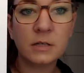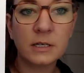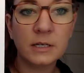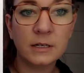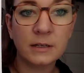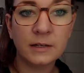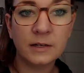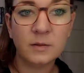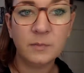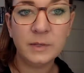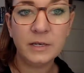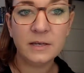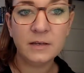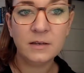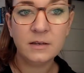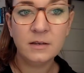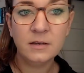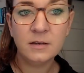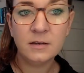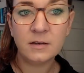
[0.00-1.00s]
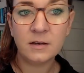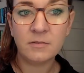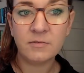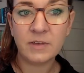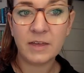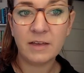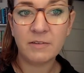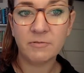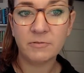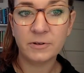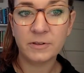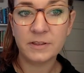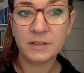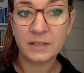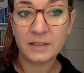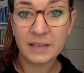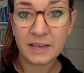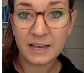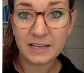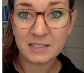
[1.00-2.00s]
in a little bit of everything
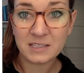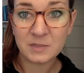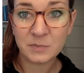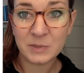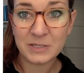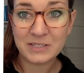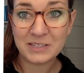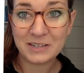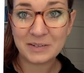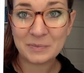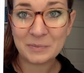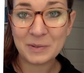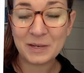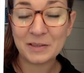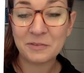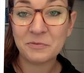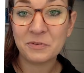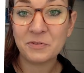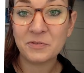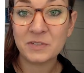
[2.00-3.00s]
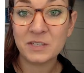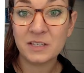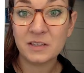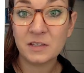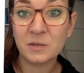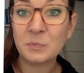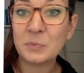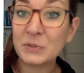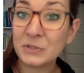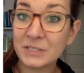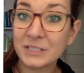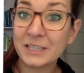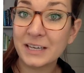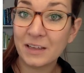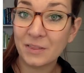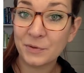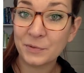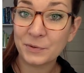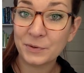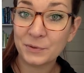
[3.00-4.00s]
that has to be done by the 15th and put
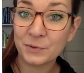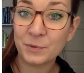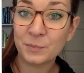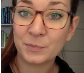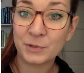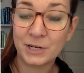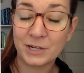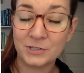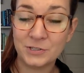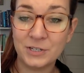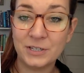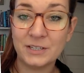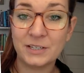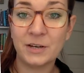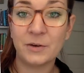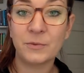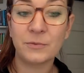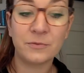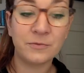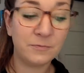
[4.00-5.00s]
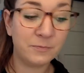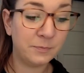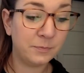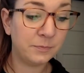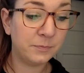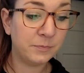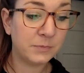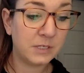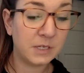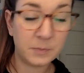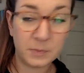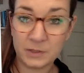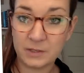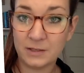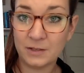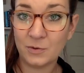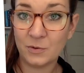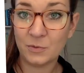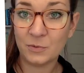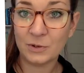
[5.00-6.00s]
together into a project. Now,
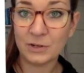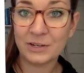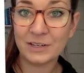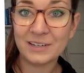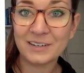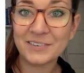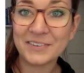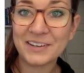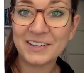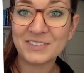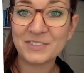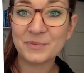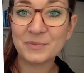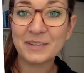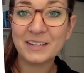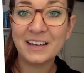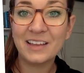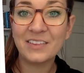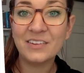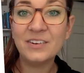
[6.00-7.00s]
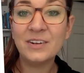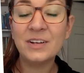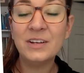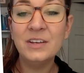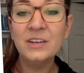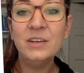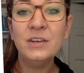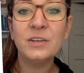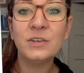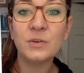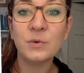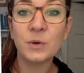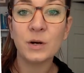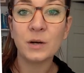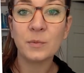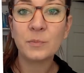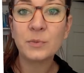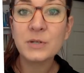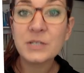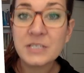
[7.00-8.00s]
typically when we're in a classroom together, you
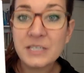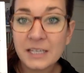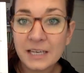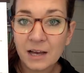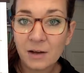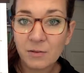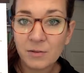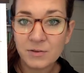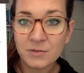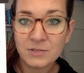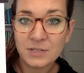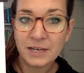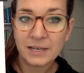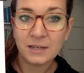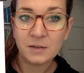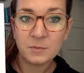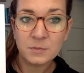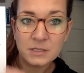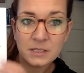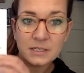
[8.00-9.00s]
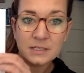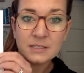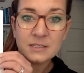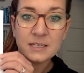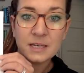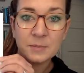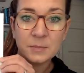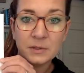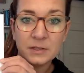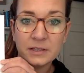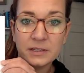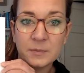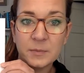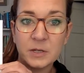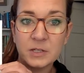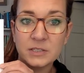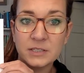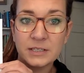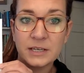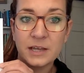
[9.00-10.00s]
are printing out those items and stapling them
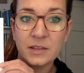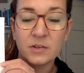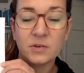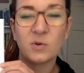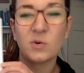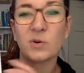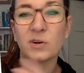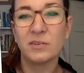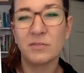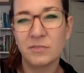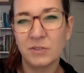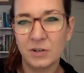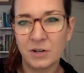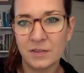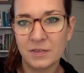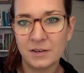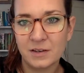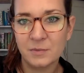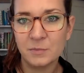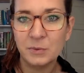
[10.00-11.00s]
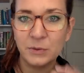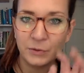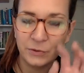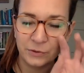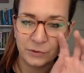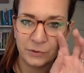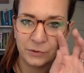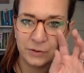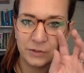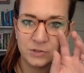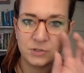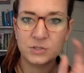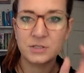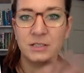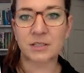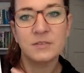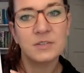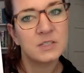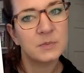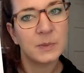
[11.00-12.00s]
all together, or if they're on the computer, you just
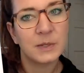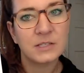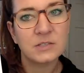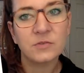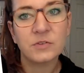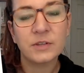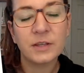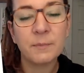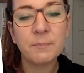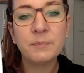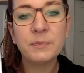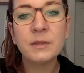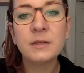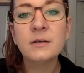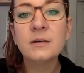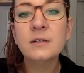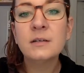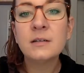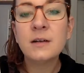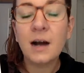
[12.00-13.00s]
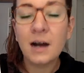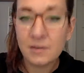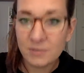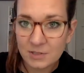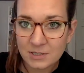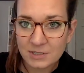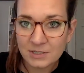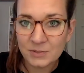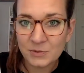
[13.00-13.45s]
leave a space for them. Obviously,